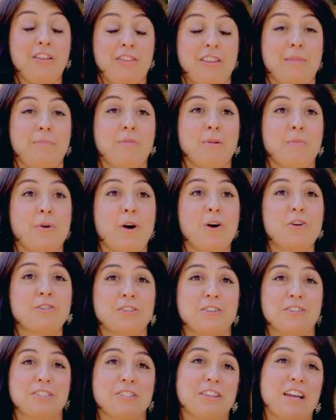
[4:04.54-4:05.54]
the
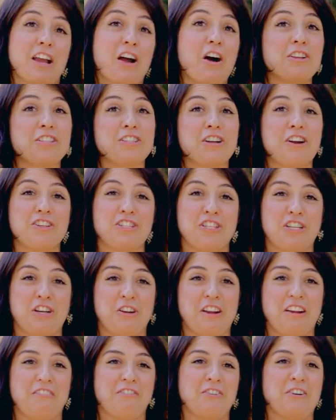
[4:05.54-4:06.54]
proposal, and so they all started
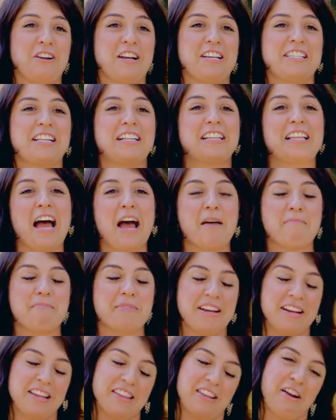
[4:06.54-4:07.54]
cheering for us,
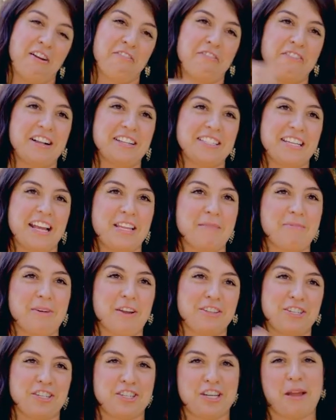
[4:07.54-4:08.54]
clapping, and then our friends had the
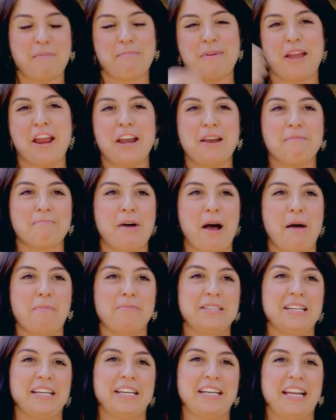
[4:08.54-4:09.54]
bottles of champagne and popped
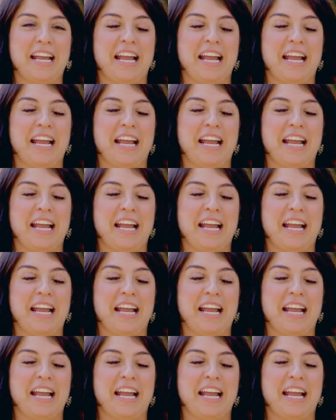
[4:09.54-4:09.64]
it,